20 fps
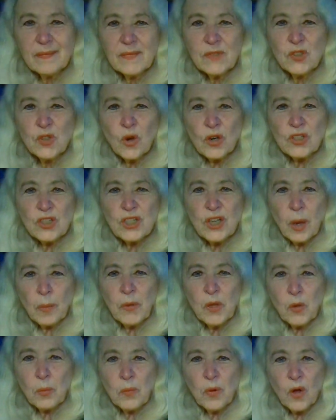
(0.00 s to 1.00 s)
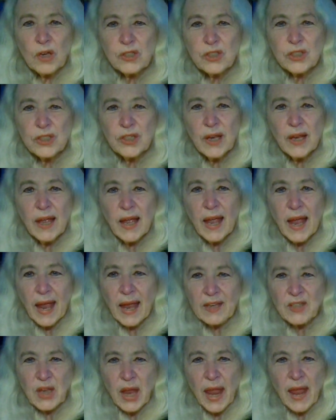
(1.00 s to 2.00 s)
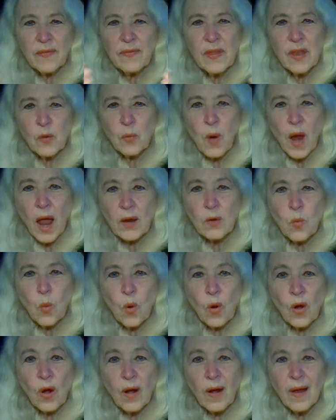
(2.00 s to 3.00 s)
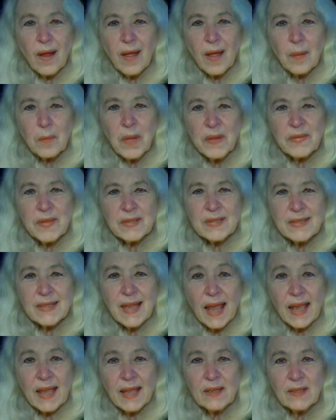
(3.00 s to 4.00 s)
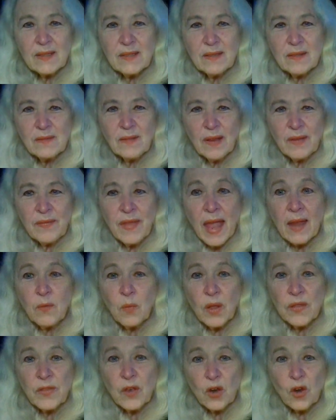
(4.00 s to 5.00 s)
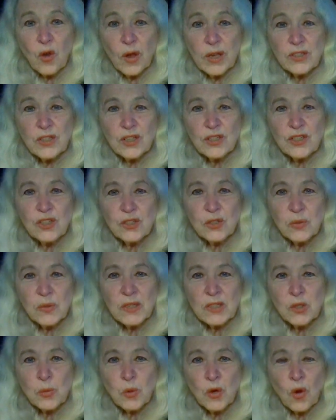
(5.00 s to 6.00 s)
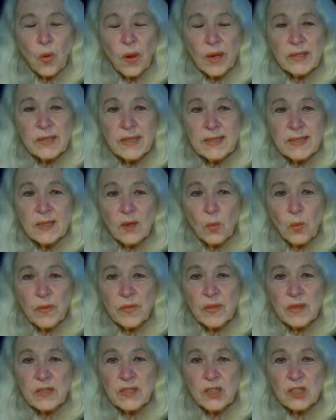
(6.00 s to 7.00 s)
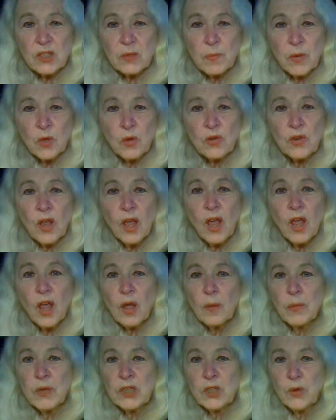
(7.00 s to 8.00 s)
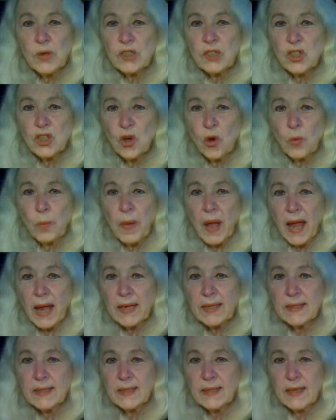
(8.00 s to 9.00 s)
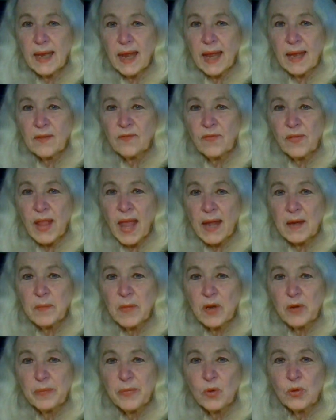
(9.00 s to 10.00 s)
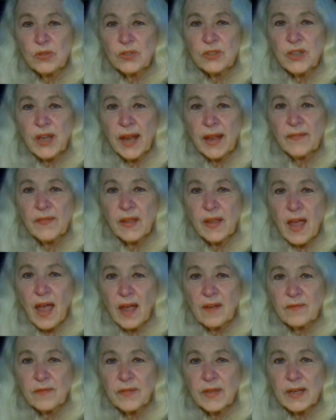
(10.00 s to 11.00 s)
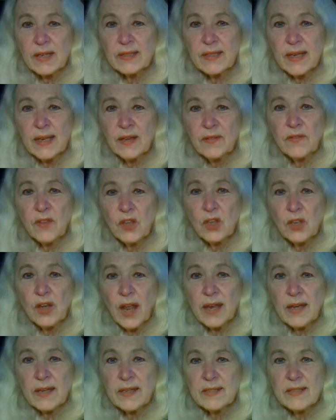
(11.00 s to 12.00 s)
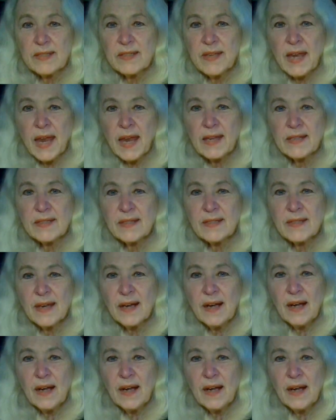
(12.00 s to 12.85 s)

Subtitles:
George W. Bush to end the Iraq War. But the second, then what they're going to do is we're going to deal with the dispute between Joe Biden and Vladimir Putin to end the conflict in the United States,